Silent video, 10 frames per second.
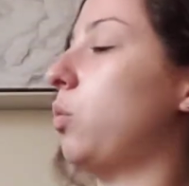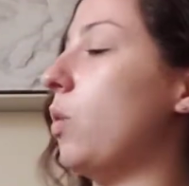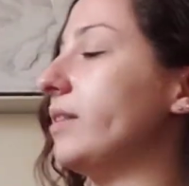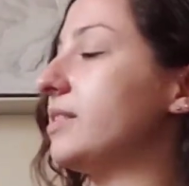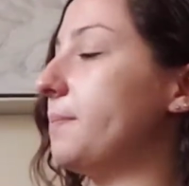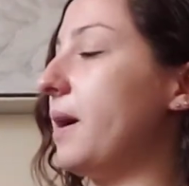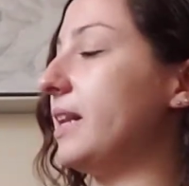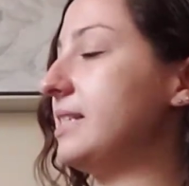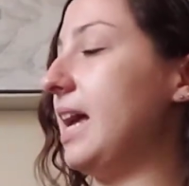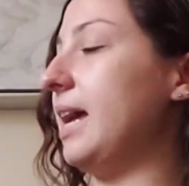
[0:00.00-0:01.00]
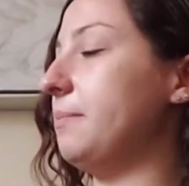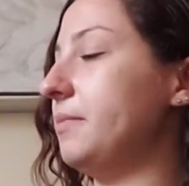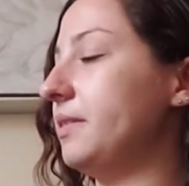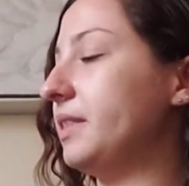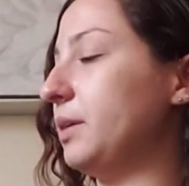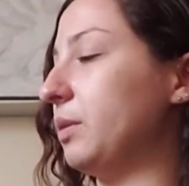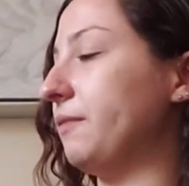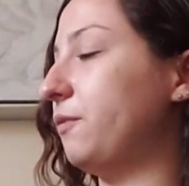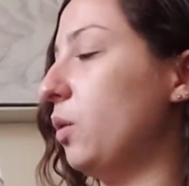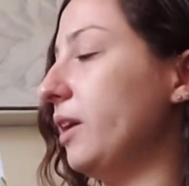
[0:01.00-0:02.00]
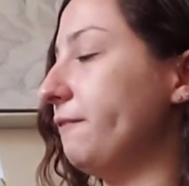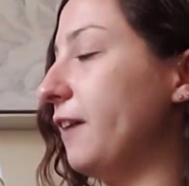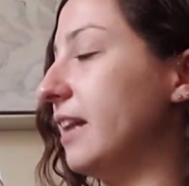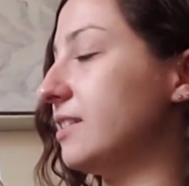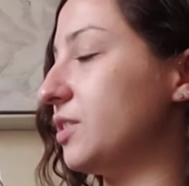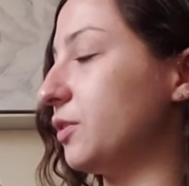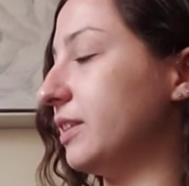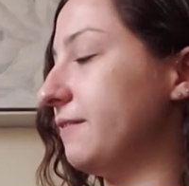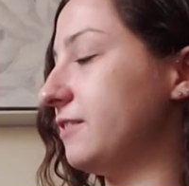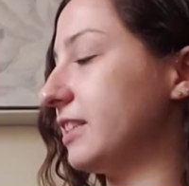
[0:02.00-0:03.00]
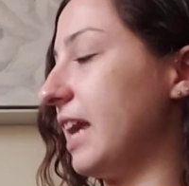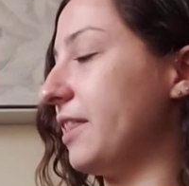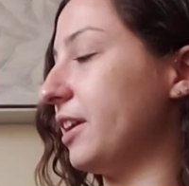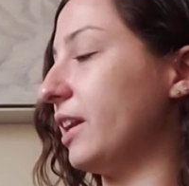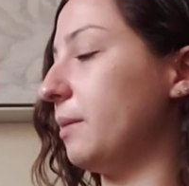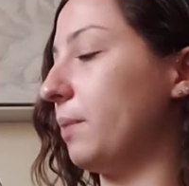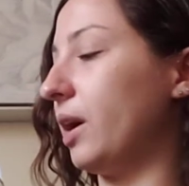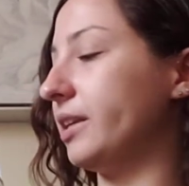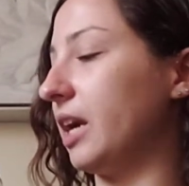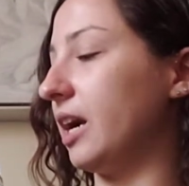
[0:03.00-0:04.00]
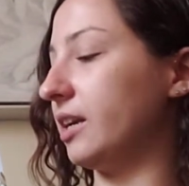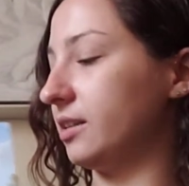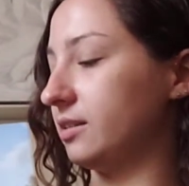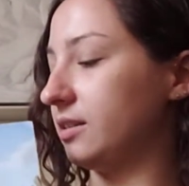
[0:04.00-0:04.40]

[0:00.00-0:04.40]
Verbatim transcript: Once upon a time, there were four friends who lived together in a barnyard